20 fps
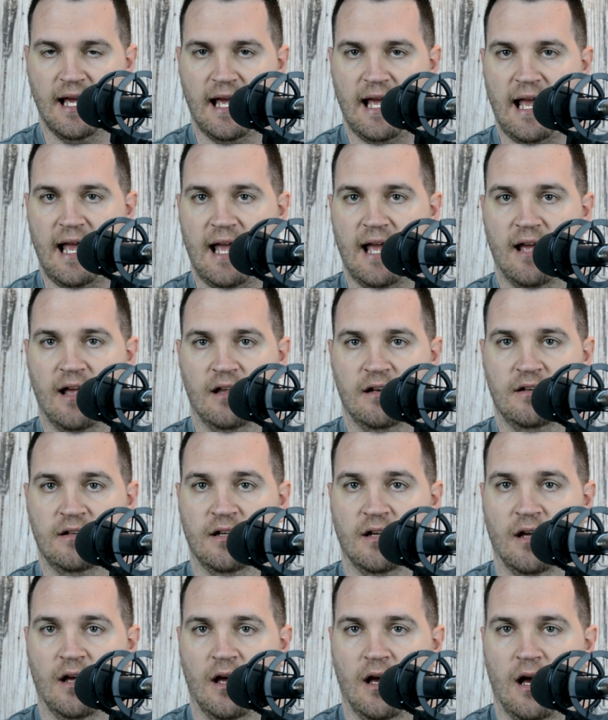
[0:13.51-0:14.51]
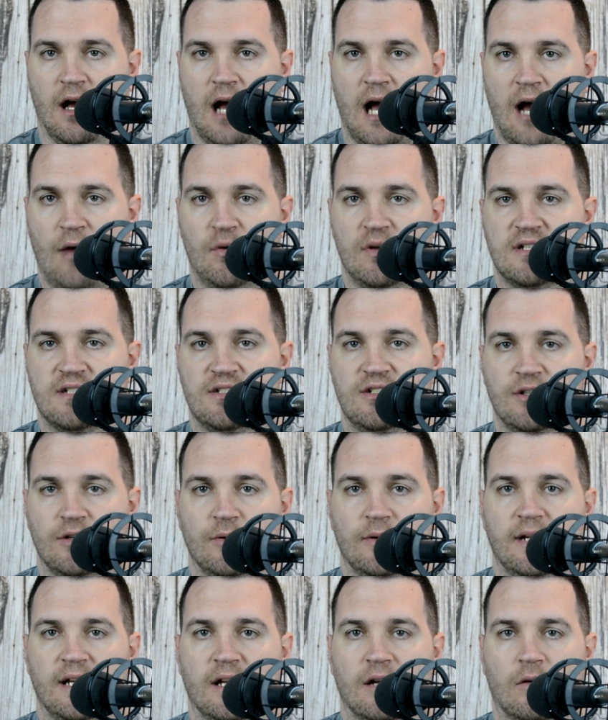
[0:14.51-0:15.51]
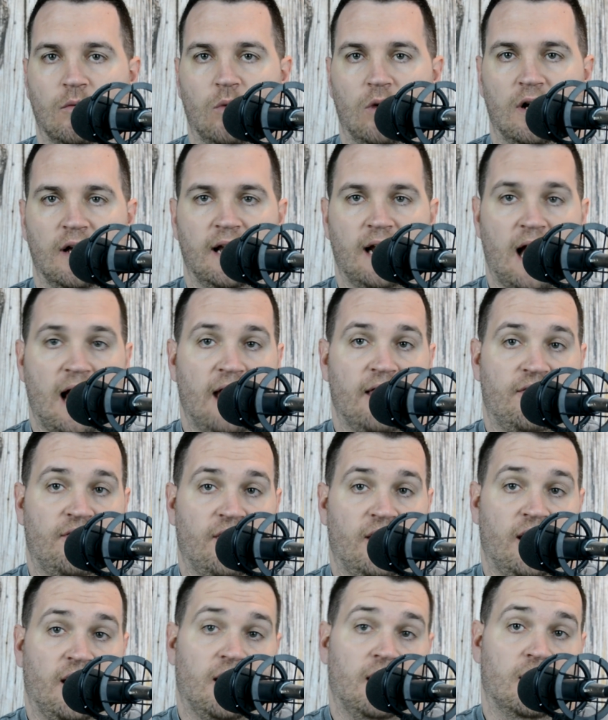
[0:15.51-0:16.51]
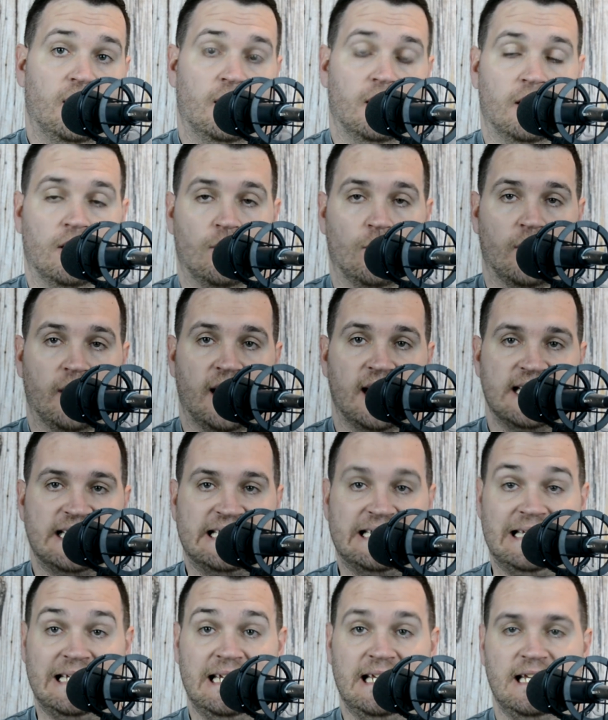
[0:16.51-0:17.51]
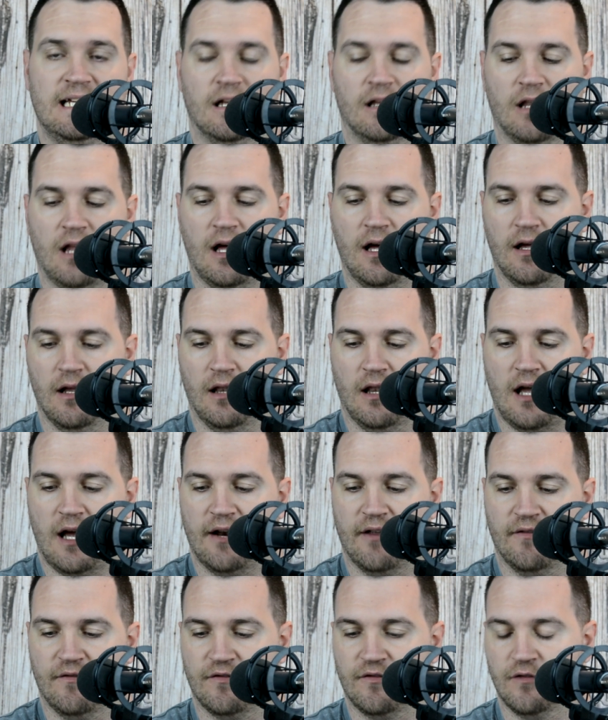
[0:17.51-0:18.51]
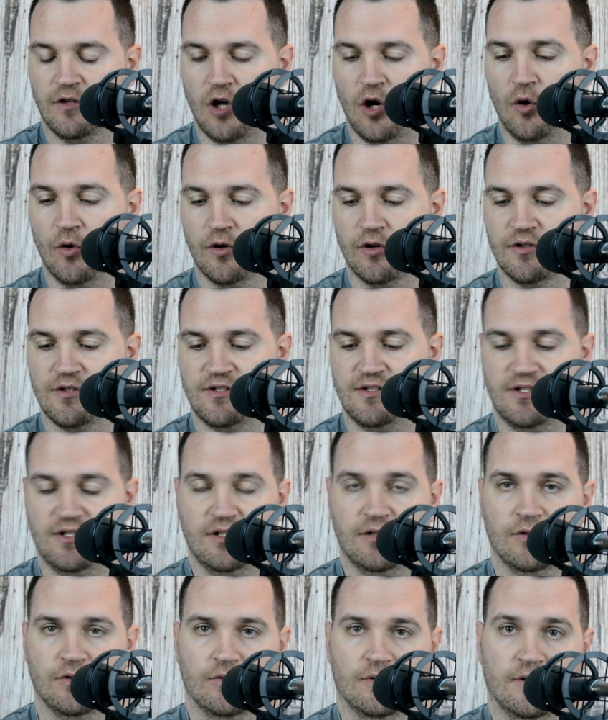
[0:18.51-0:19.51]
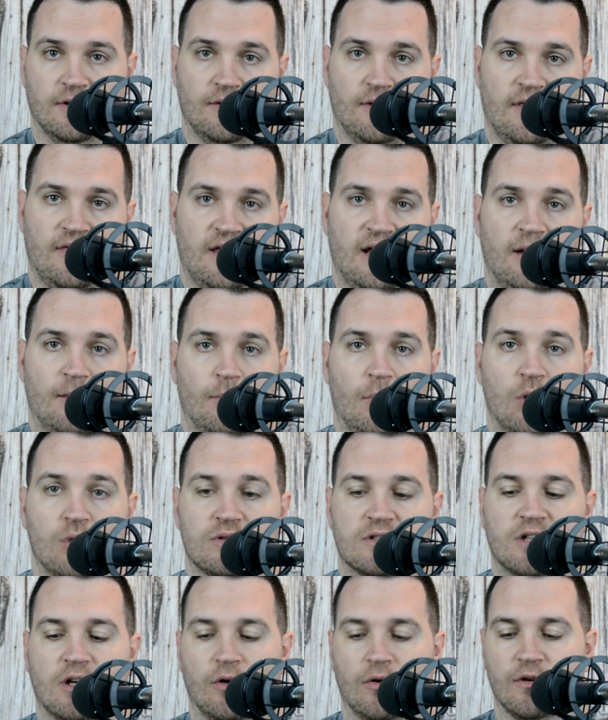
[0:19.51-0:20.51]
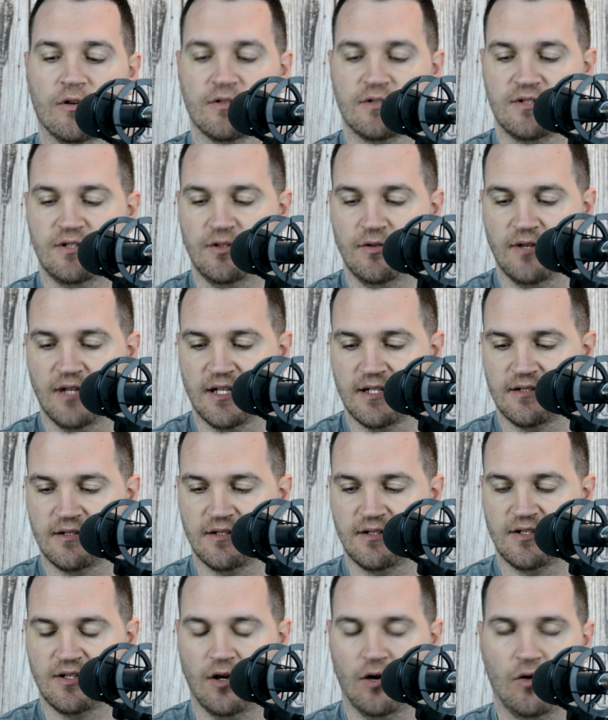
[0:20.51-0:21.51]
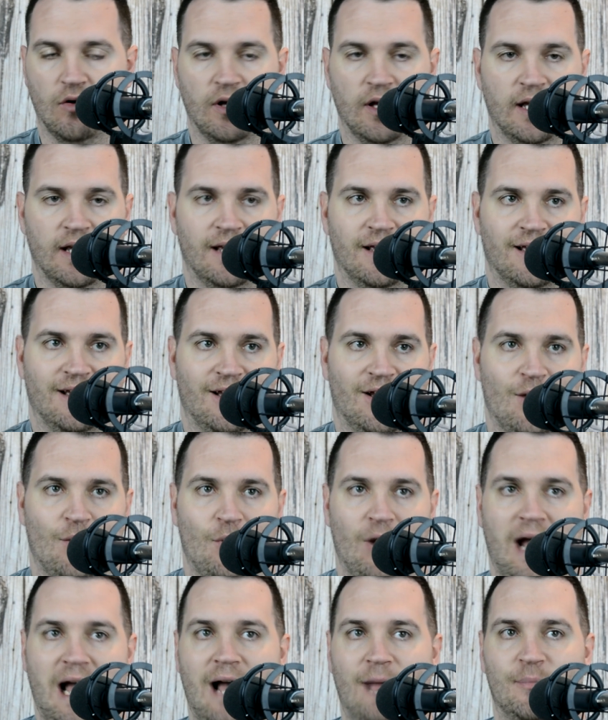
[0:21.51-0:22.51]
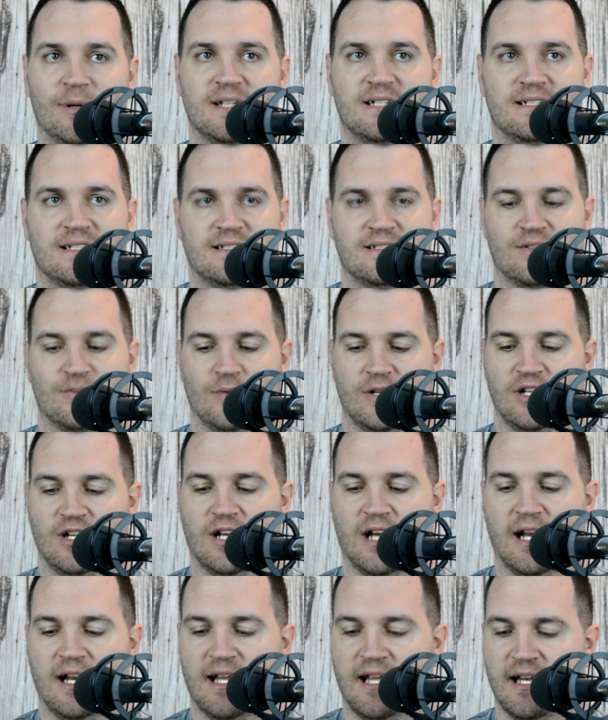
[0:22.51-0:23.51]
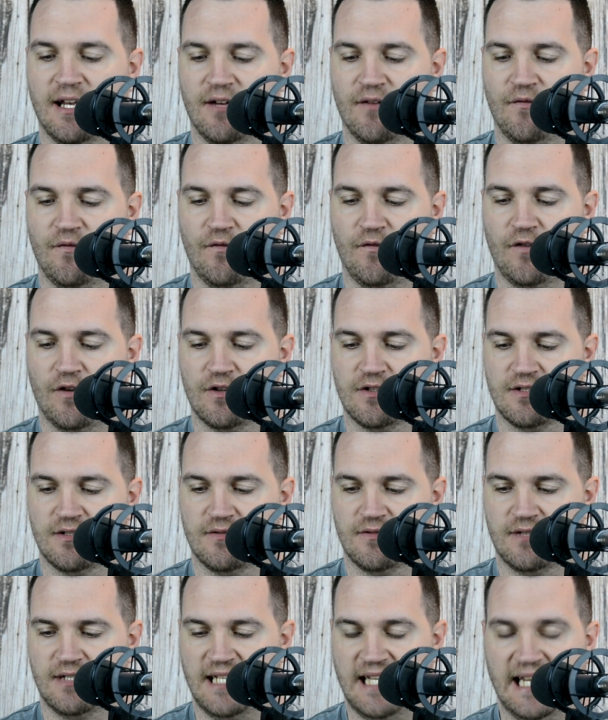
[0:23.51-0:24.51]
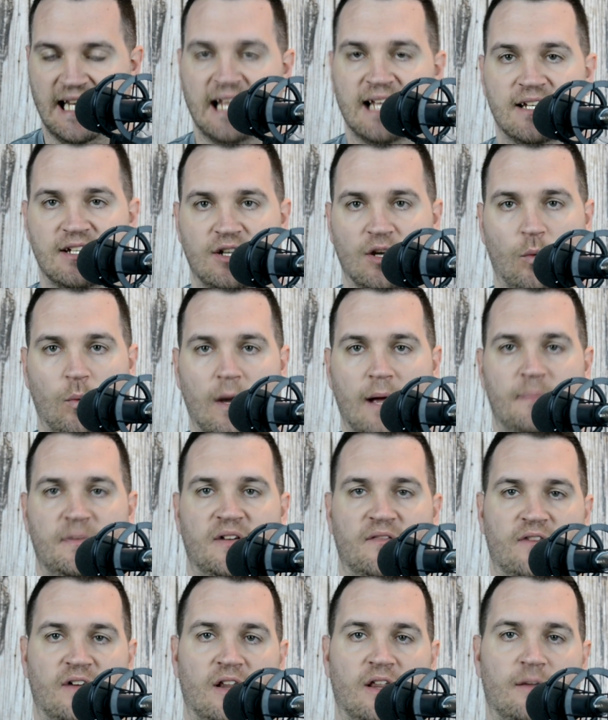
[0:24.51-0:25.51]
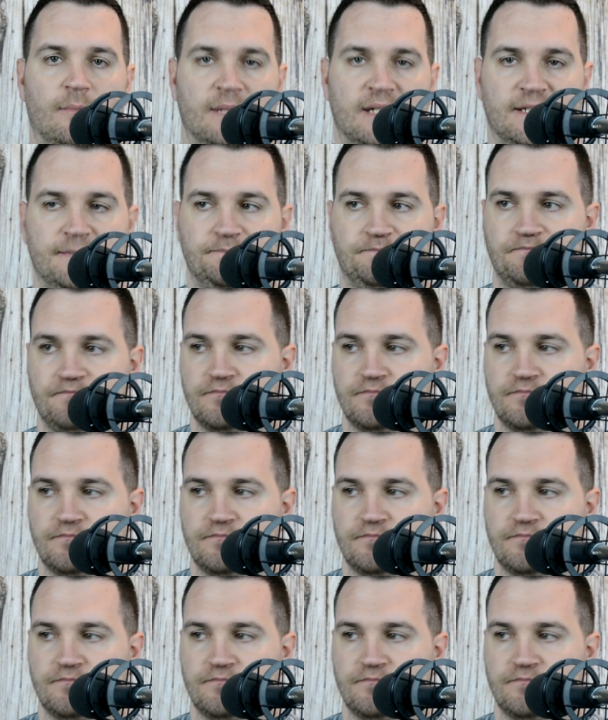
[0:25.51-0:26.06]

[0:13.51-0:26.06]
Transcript: And I was doing what I think, what I see a lot, a lot of coders do. I think most coders do this. So what happens is when you kind of get in, first get into web development